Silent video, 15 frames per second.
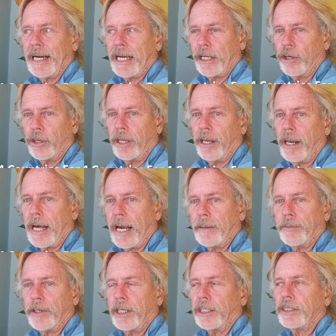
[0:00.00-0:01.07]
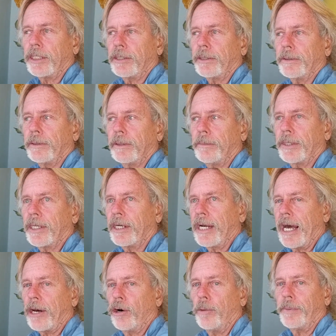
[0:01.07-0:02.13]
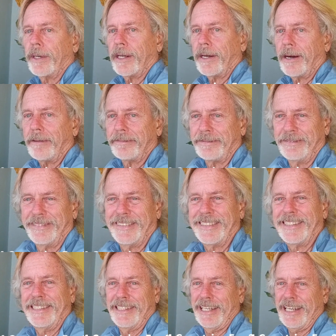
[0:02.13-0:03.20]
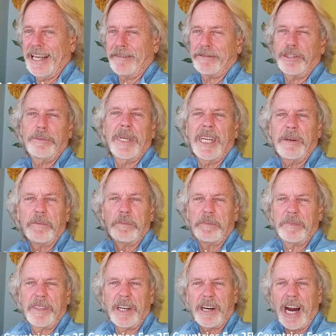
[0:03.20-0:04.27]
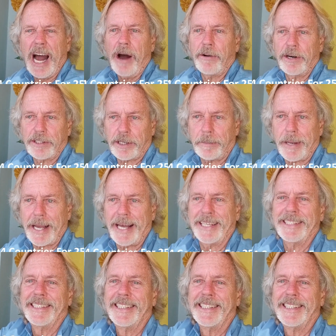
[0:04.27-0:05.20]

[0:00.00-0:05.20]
I can go to the library too, but they're not open enough. They have too many, their hours are bad.